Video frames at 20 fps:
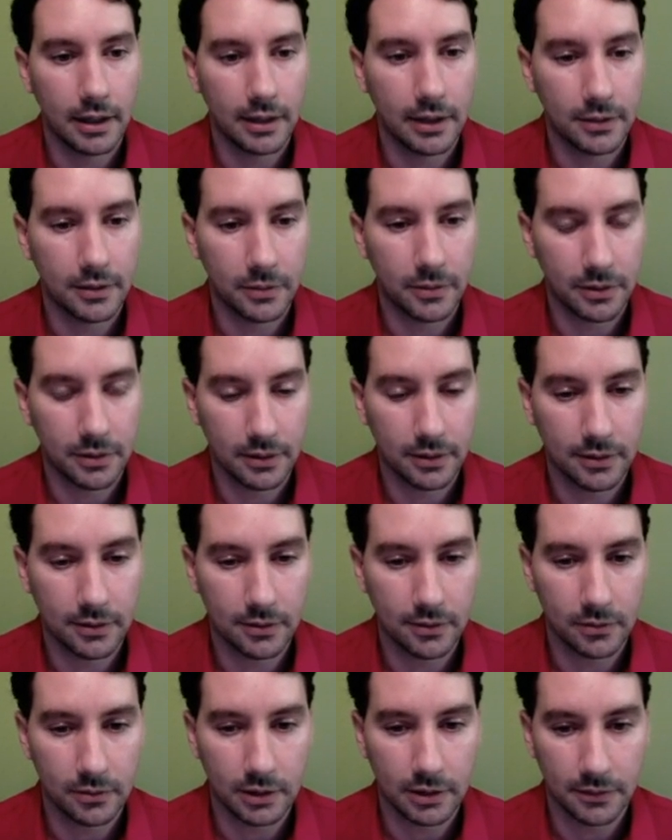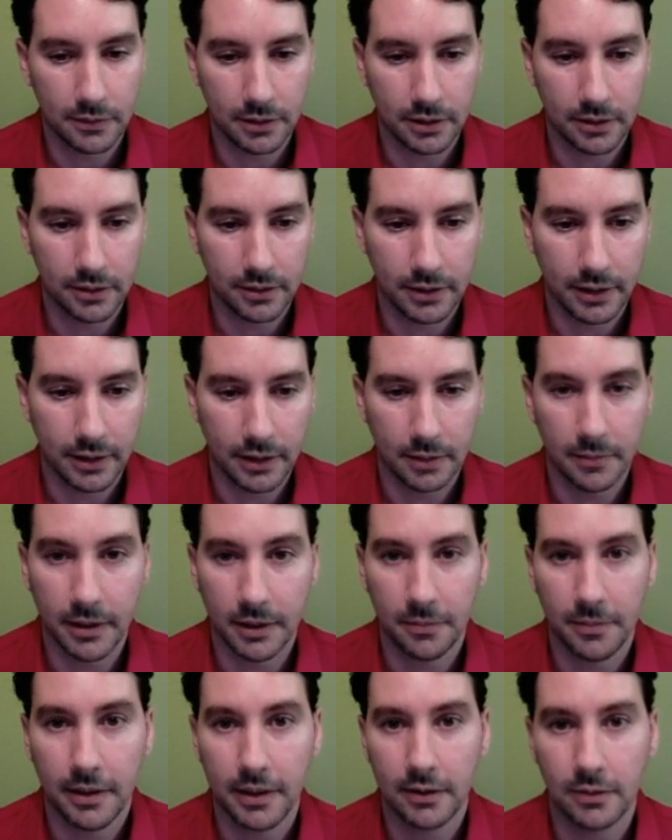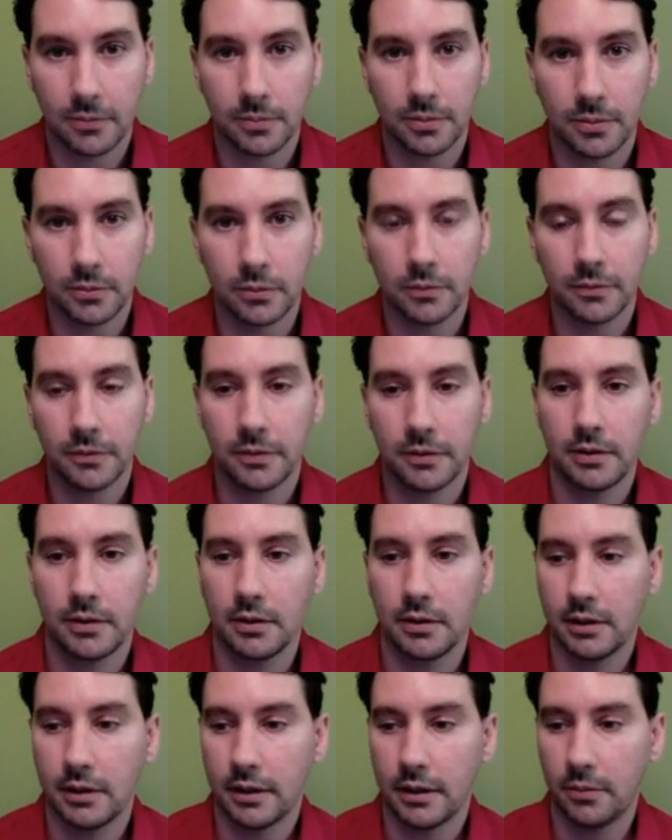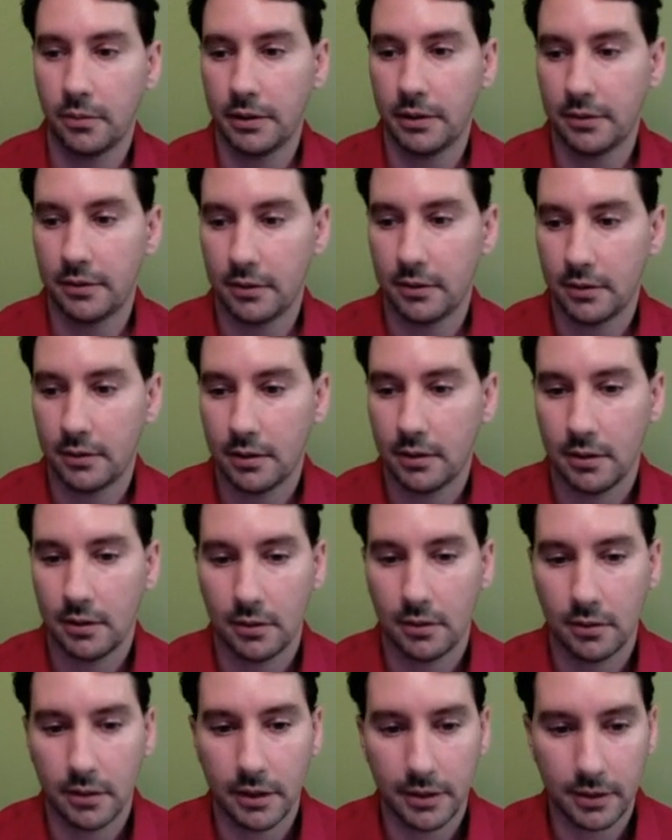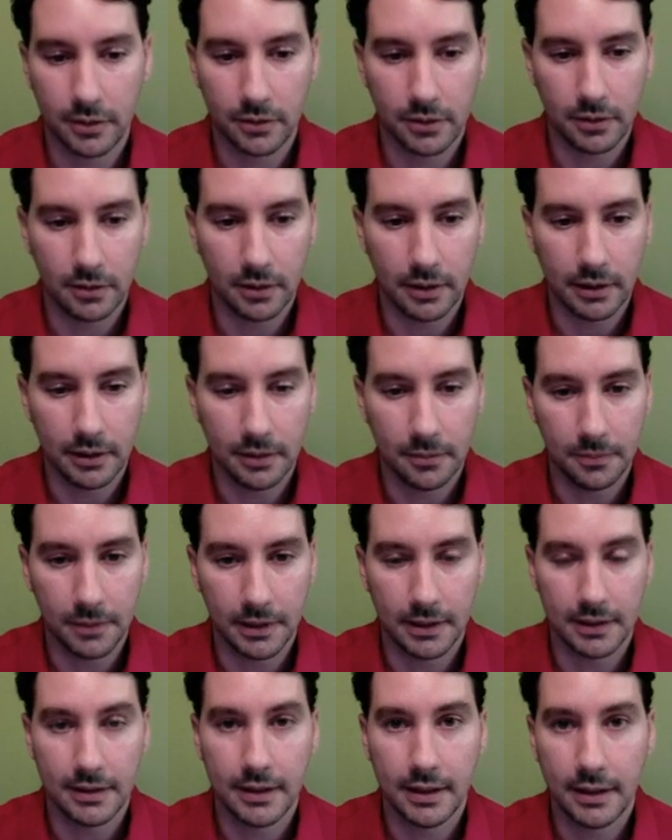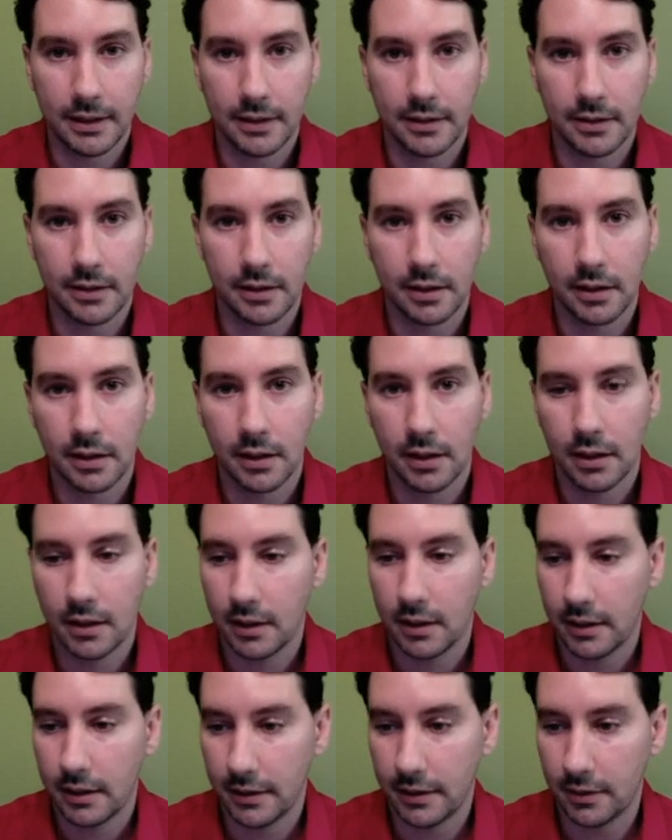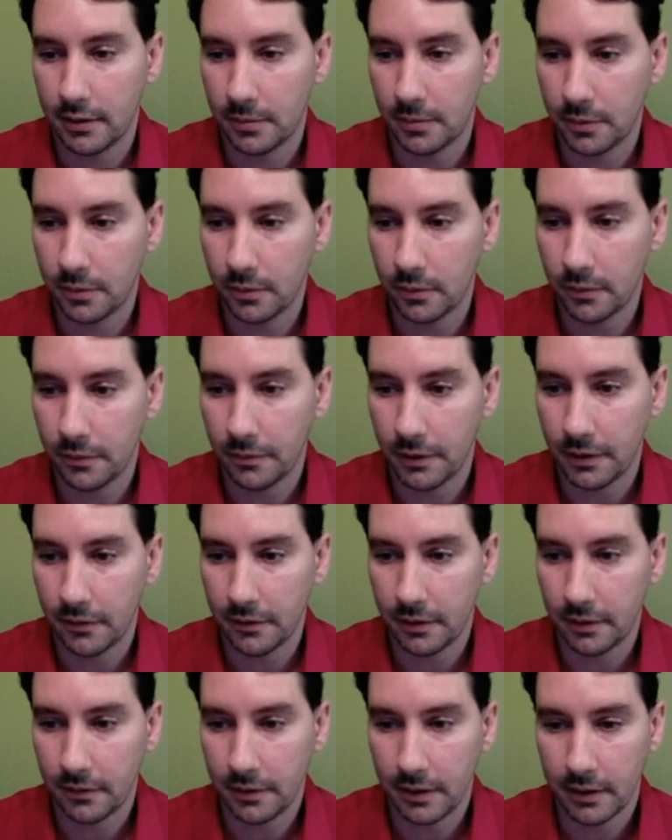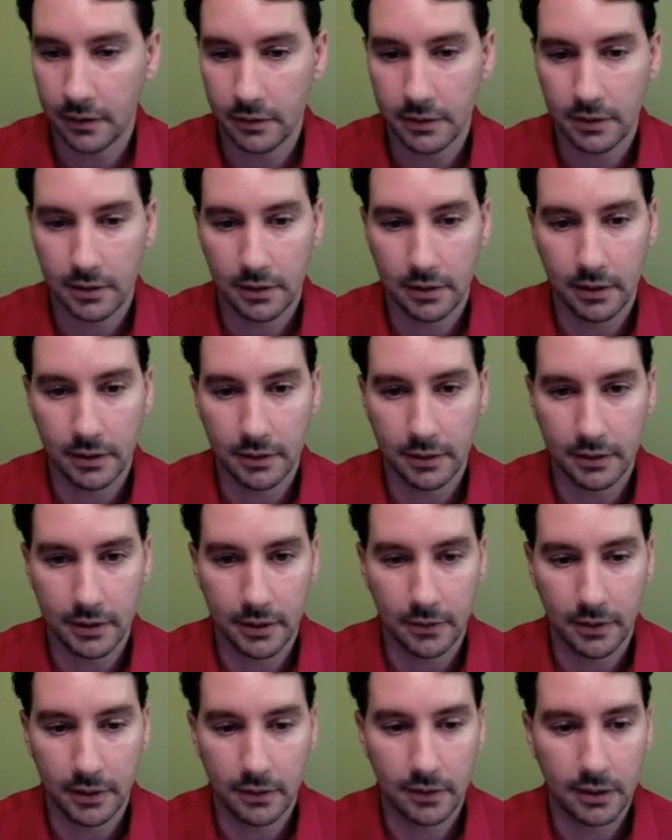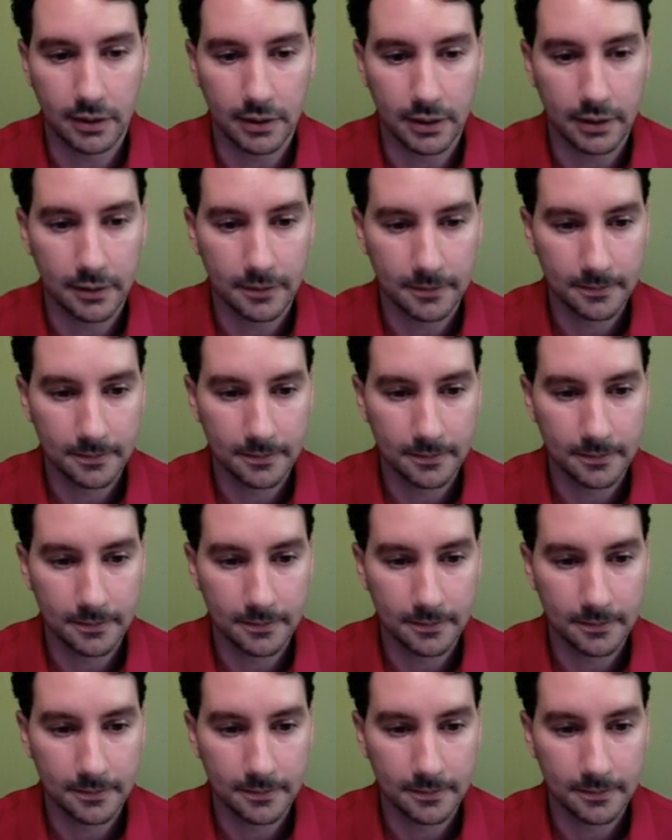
is what you need to do whenever you're understanding a mathematical proof. What is logically being said here in this proof, even if the English doesn't sound like logic.